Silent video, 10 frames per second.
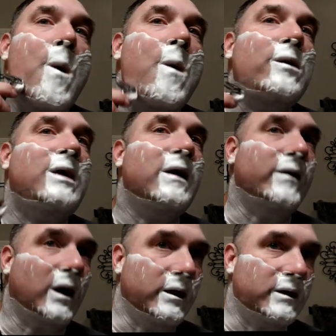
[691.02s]
Dave
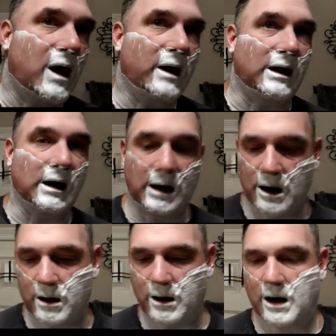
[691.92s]
in Kentucky
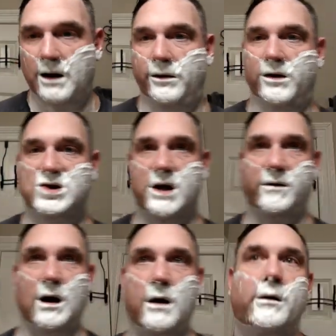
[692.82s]
on the
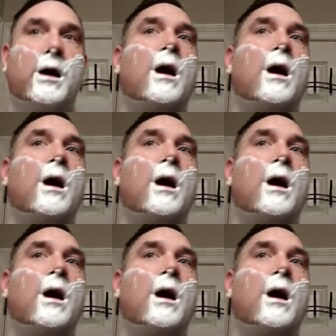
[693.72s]
Shaving Cadre.